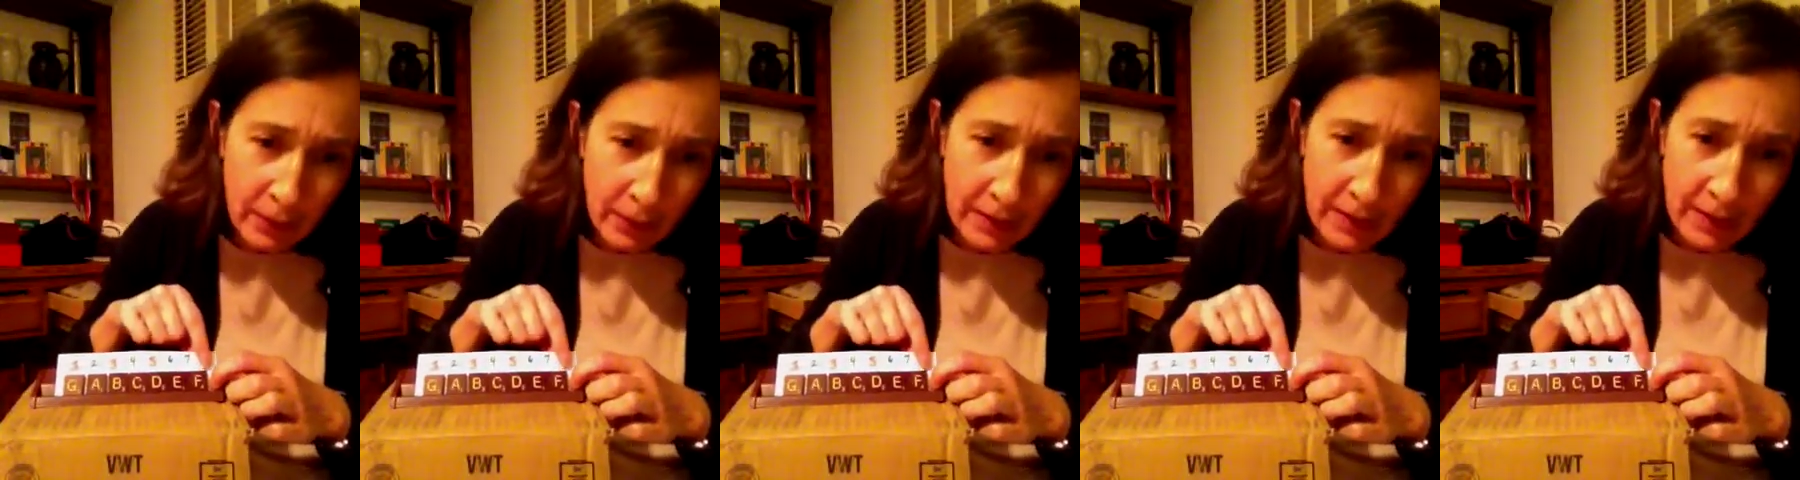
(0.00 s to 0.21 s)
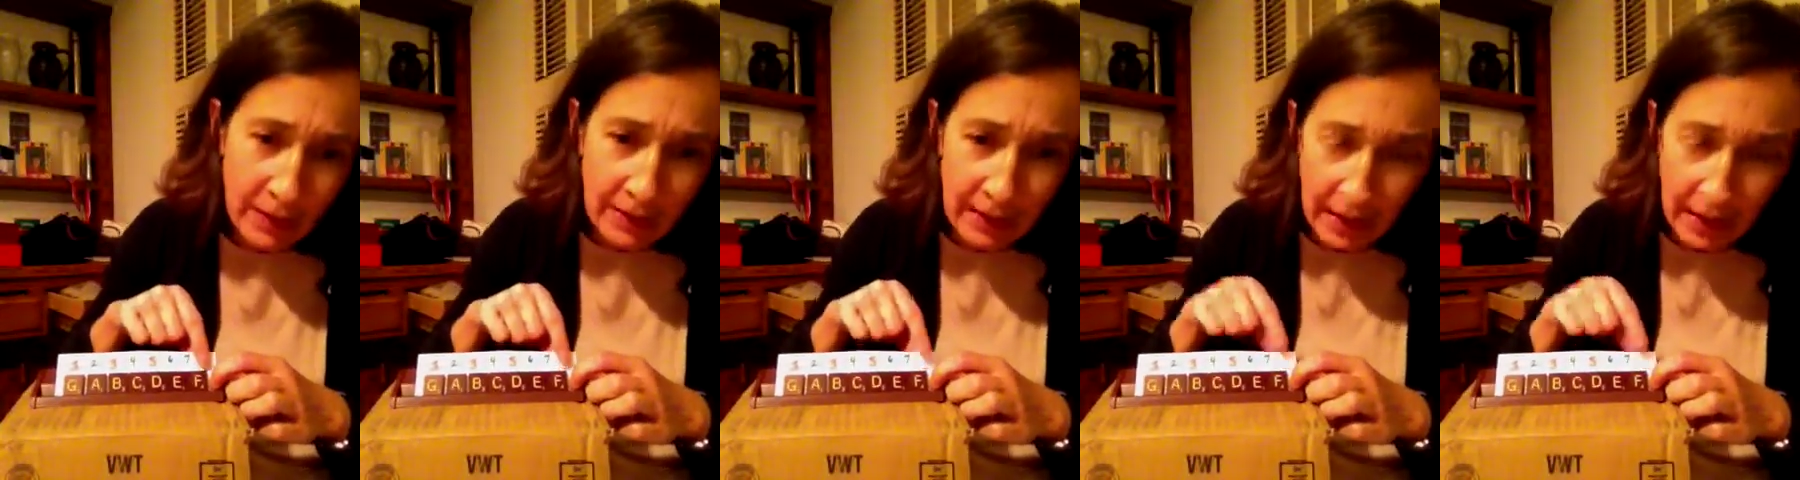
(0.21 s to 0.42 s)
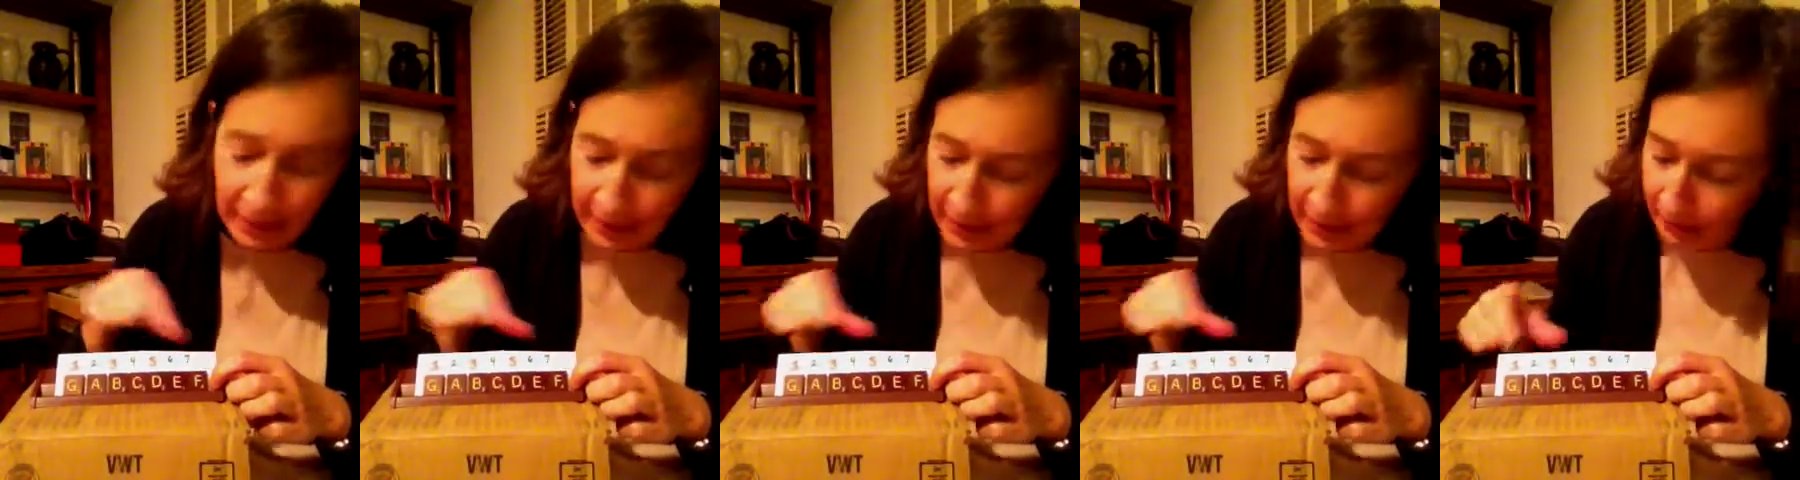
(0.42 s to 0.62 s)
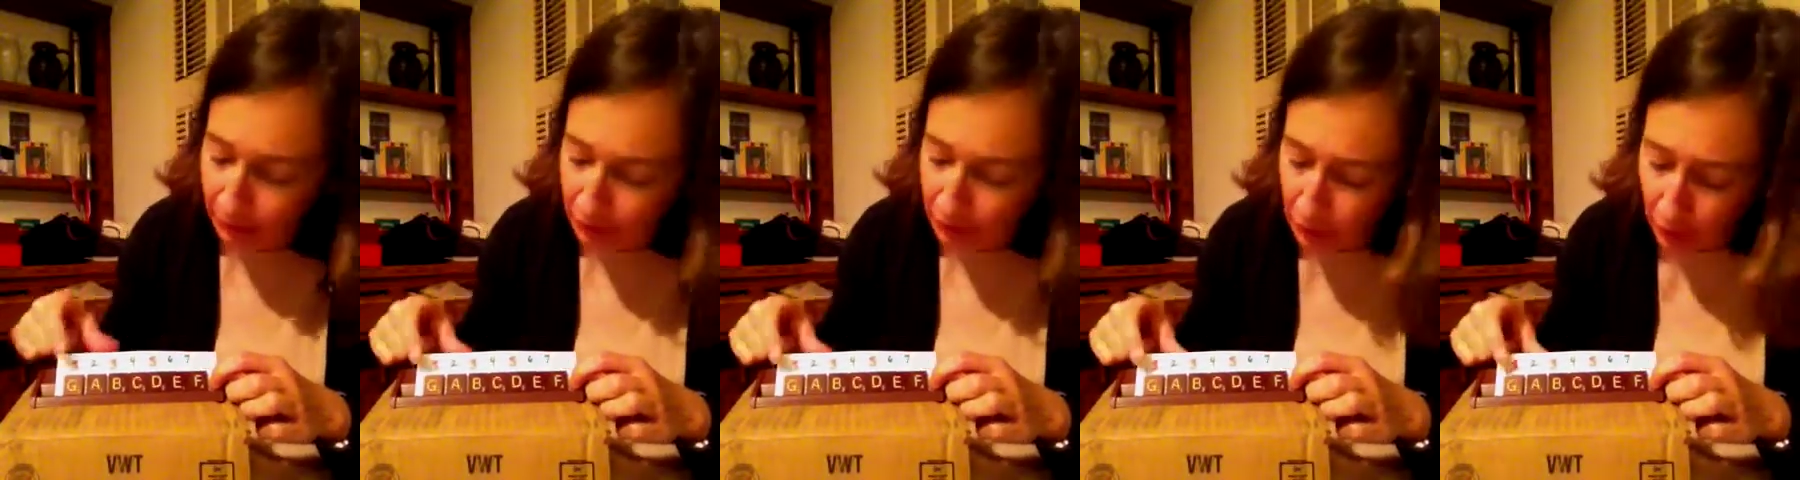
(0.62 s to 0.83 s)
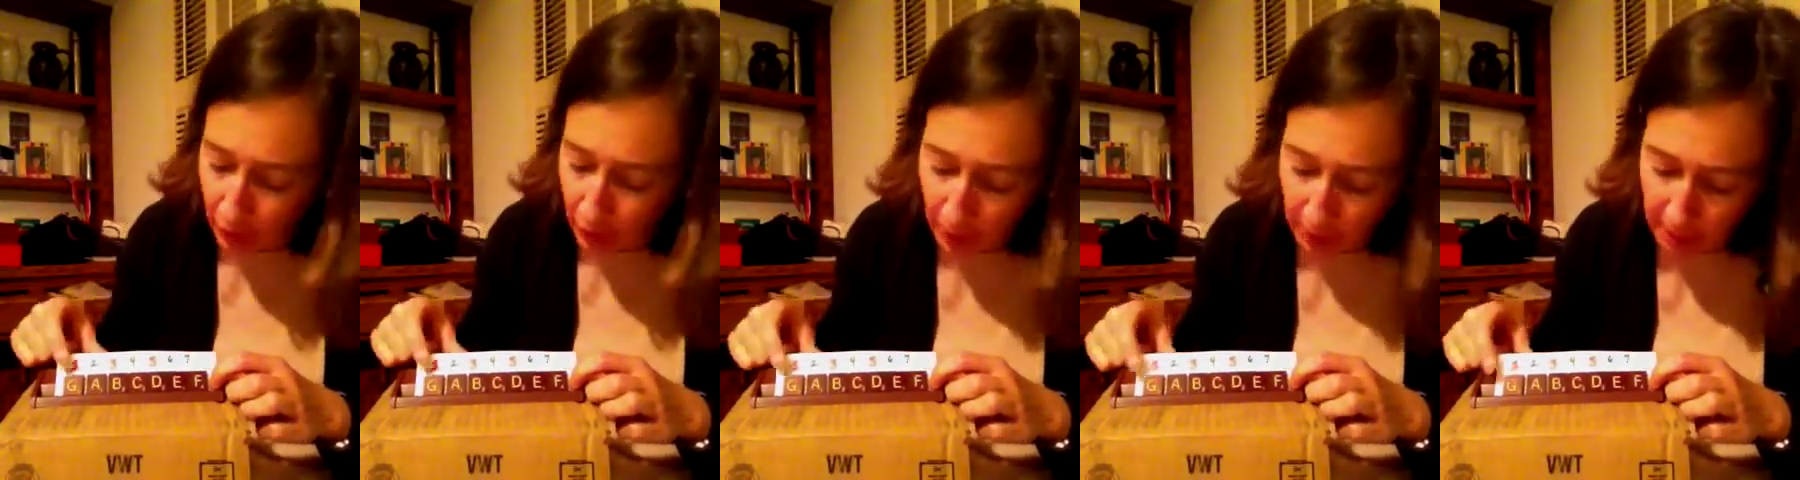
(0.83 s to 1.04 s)
that that's F
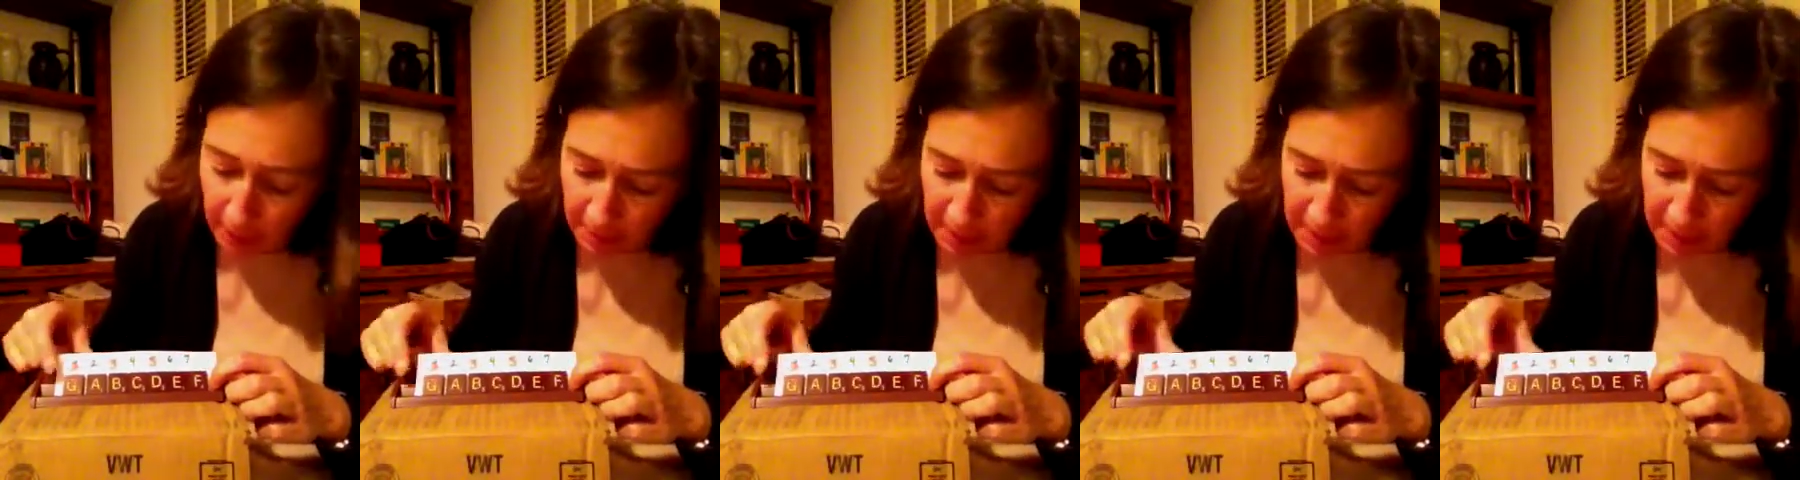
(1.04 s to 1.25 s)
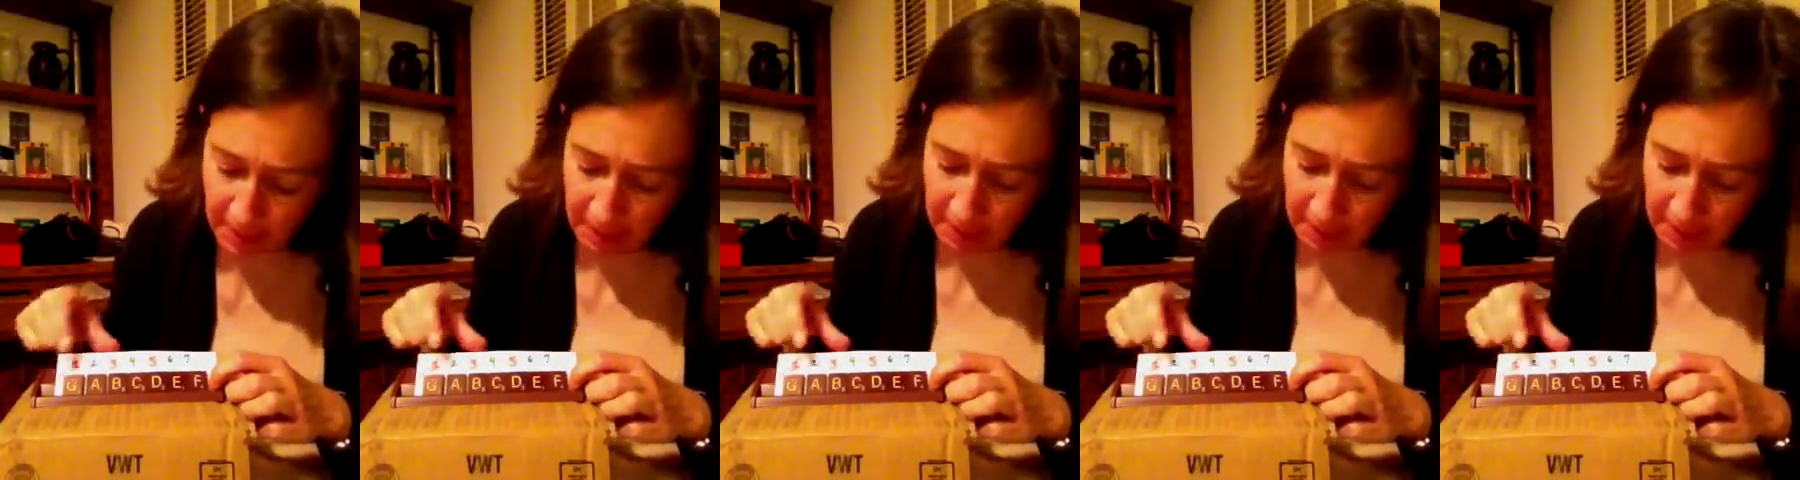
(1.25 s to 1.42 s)
sharp.